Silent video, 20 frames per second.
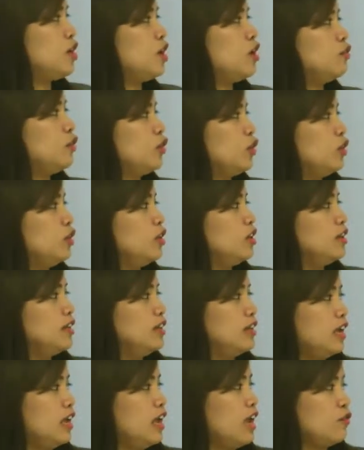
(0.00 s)
to
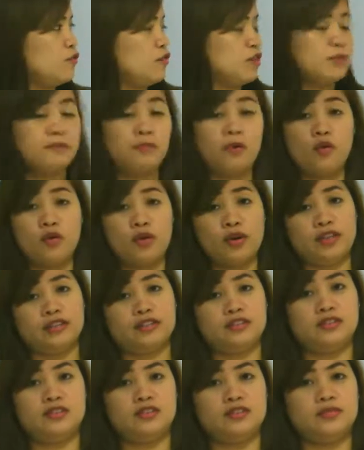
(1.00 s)
cover every
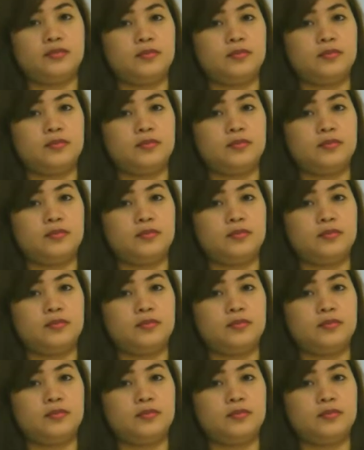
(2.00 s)
point.